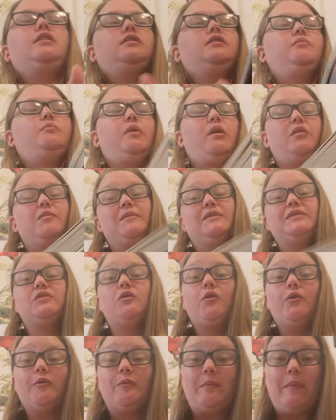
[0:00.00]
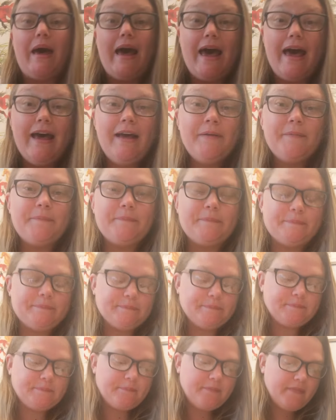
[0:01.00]
the poem is called Mare
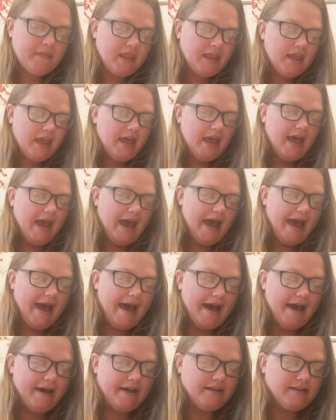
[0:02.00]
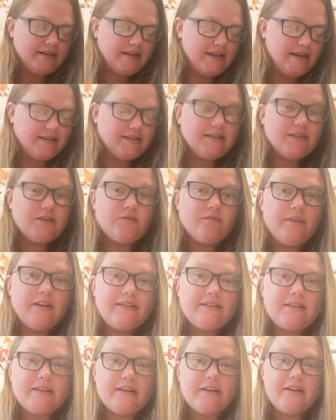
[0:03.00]
and it is
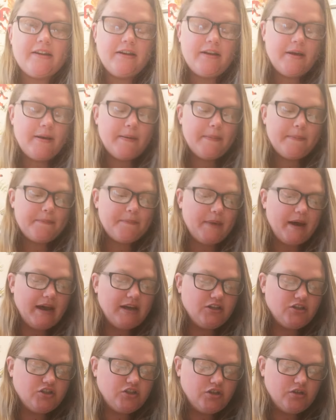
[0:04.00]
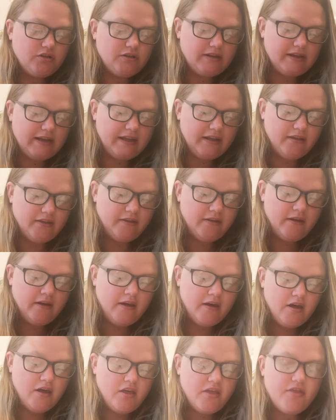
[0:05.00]
written by Judith
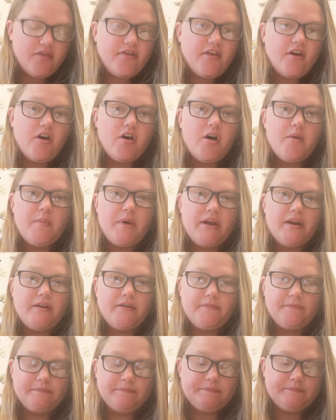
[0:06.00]
Thurman.